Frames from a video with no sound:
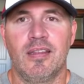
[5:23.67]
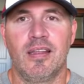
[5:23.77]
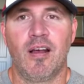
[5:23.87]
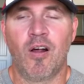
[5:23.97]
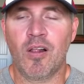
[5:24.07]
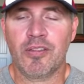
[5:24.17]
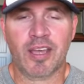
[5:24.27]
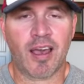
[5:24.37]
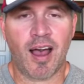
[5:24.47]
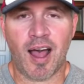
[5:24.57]
all the
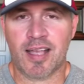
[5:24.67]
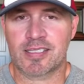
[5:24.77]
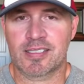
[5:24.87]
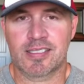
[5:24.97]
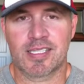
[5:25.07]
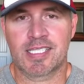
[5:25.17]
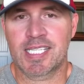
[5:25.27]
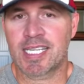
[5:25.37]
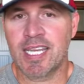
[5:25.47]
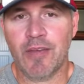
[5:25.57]
costs,
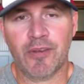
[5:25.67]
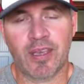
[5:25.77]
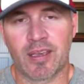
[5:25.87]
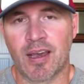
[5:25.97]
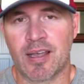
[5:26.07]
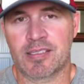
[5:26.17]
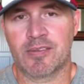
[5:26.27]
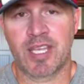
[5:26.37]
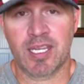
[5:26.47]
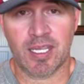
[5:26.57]
significant costs of
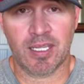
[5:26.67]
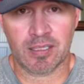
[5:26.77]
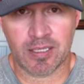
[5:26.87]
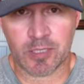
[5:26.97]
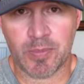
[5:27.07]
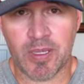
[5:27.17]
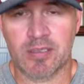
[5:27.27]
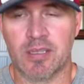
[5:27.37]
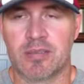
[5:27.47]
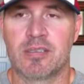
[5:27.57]
getting into this
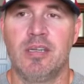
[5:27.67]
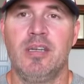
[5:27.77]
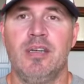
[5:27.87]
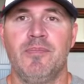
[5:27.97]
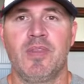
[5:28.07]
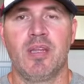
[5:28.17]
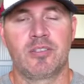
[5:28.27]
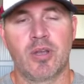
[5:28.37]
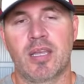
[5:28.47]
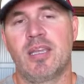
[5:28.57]
business,
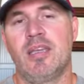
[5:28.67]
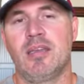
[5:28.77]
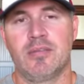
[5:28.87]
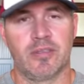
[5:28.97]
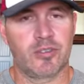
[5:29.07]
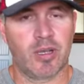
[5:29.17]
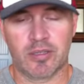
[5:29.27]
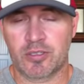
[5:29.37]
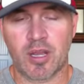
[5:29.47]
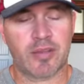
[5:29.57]
trucking, the
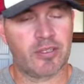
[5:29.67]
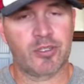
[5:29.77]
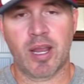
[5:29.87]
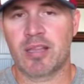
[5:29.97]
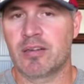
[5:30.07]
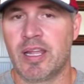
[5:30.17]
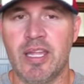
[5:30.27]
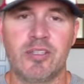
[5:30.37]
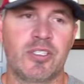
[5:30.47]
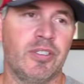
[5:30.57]
truck, the trailer,
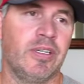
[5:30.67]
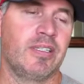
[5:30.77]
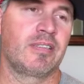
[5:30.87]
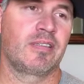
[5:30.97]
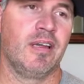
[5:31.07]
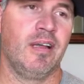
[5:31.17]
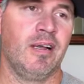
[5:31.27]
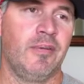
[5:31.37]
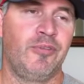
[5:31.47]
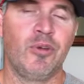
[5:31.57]
insurance,
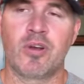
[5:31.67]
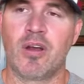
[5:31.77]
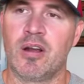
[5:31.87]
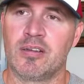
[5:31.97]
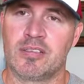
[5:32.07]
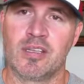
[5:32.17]
fuel cards,